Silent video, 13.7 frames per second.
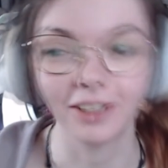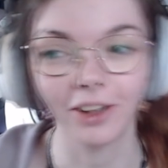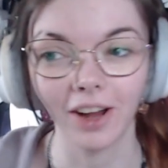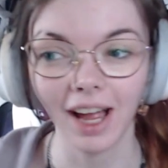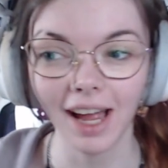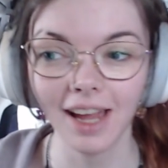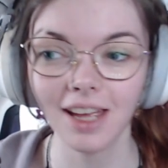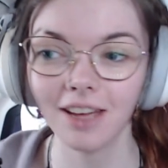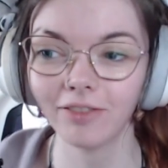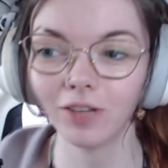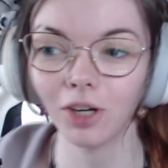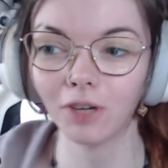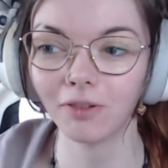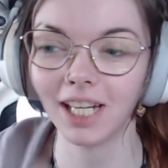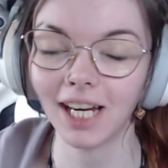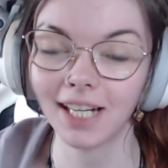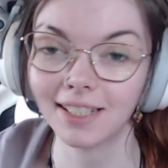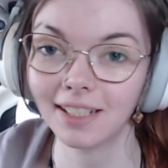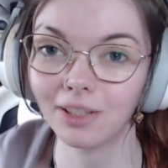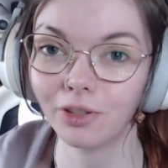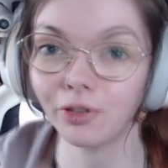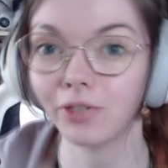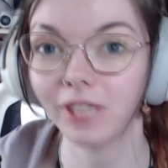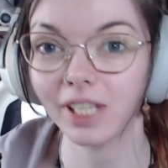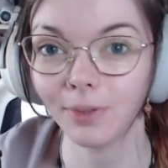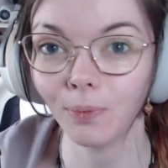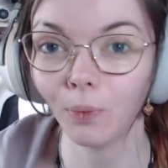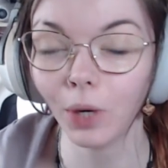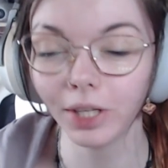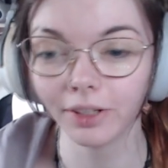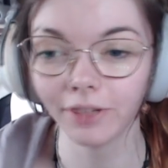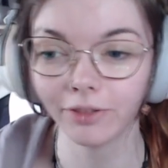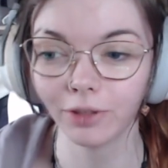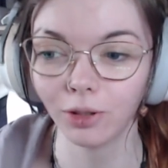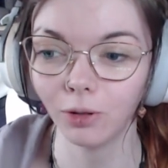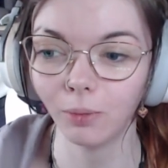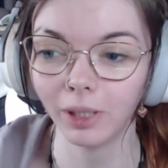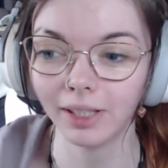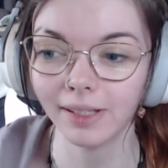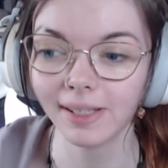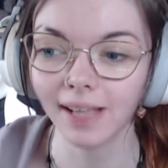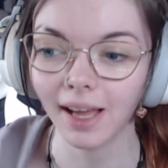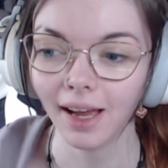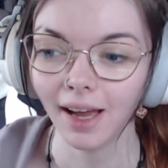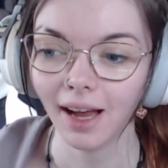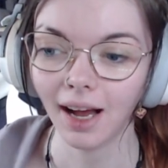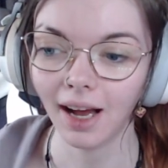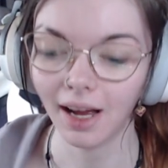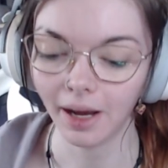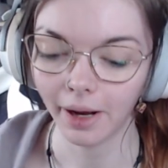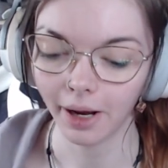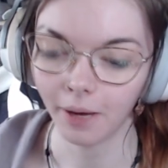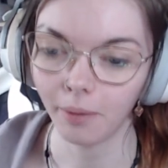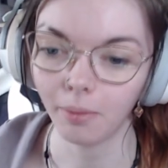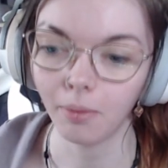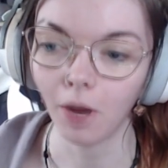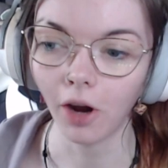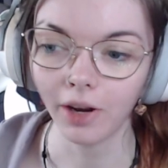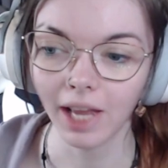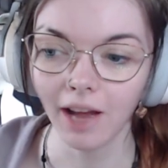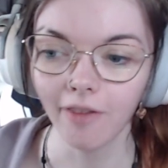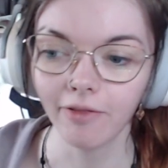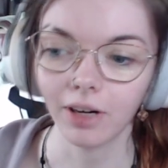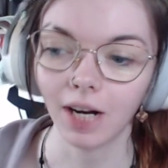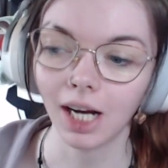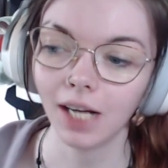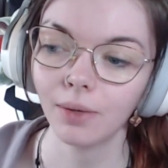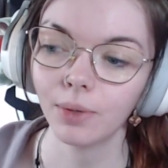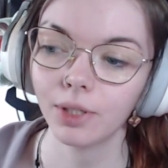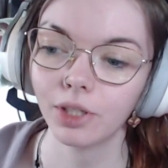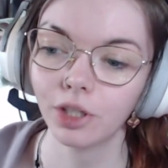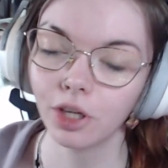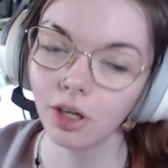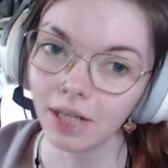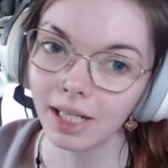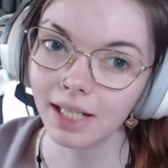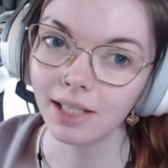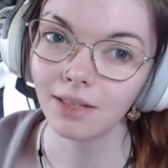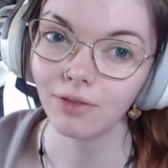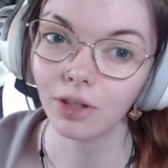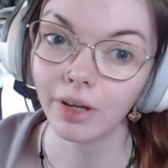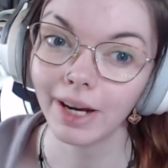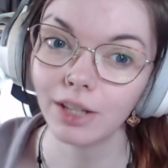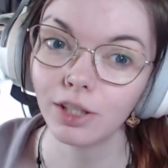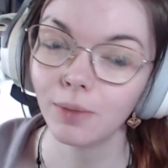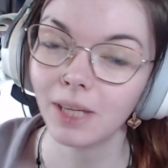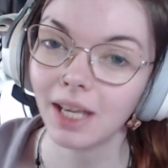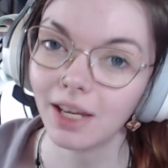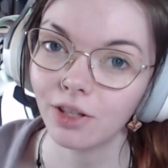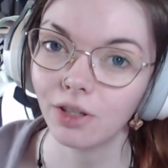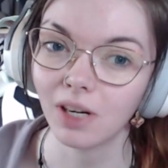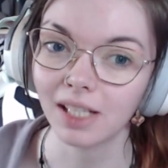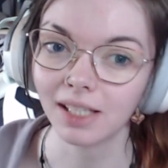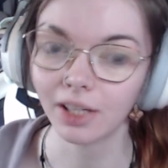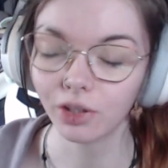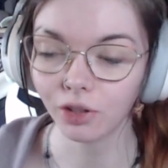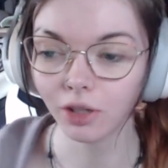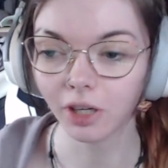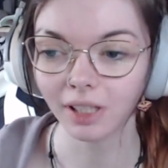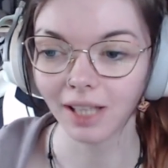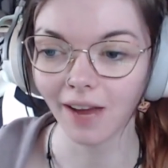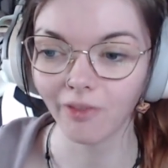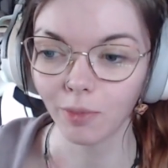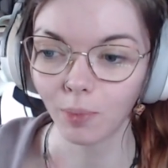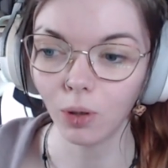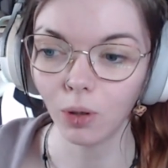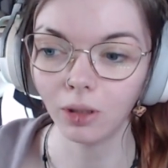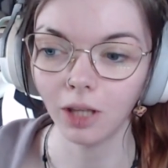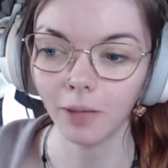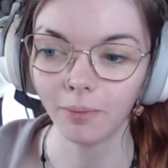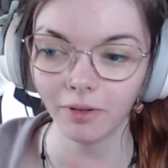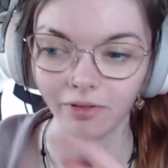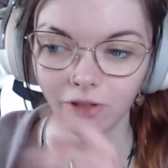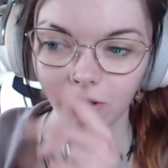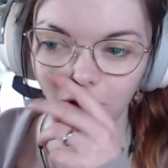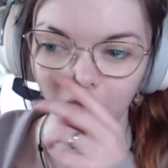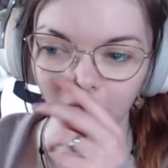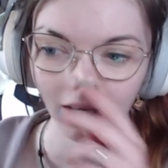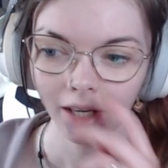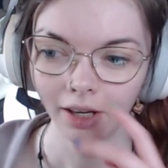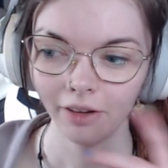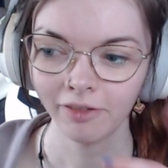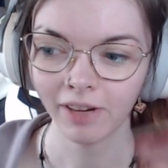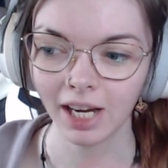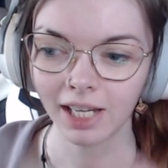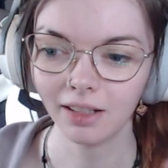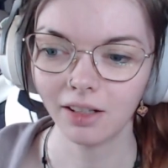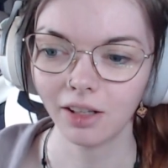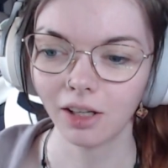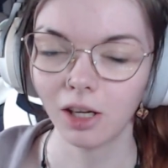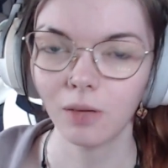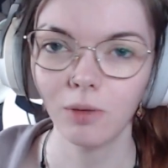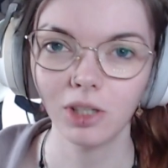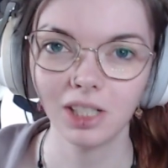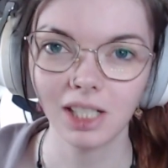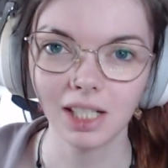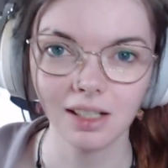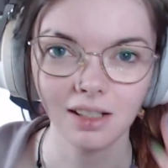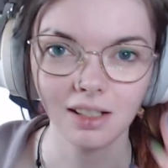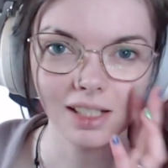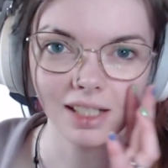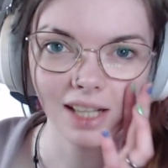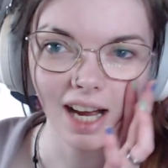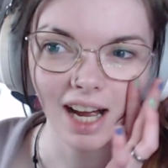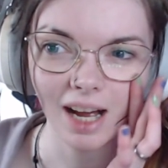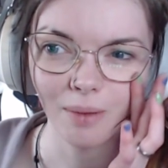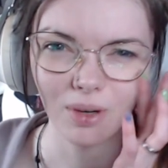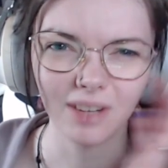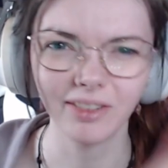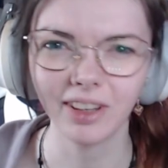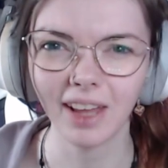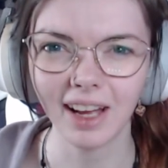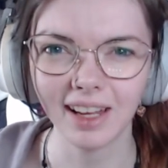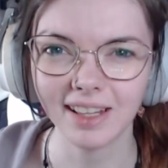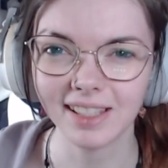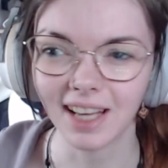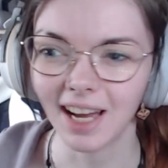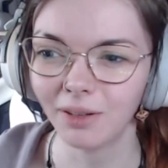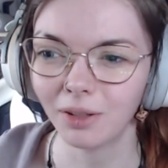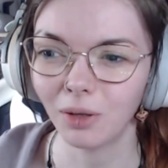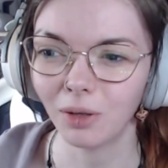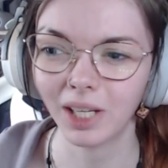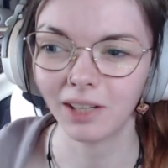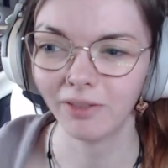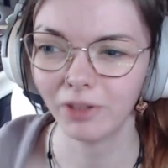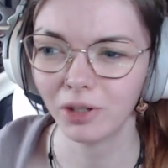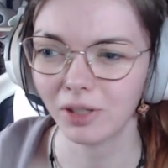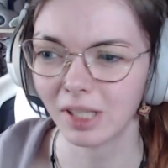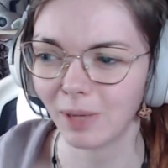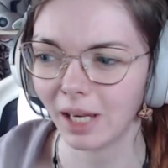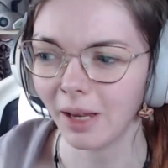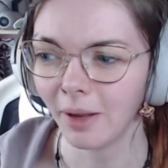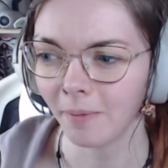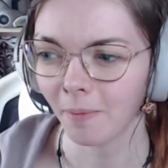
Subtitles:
Now, I have not reacted to Season 1 of Good Omens. However, I was curious if you guys would be interested. I do currently have a poll up. If you find the community tab, wherever that is, I don't know, it confuses me.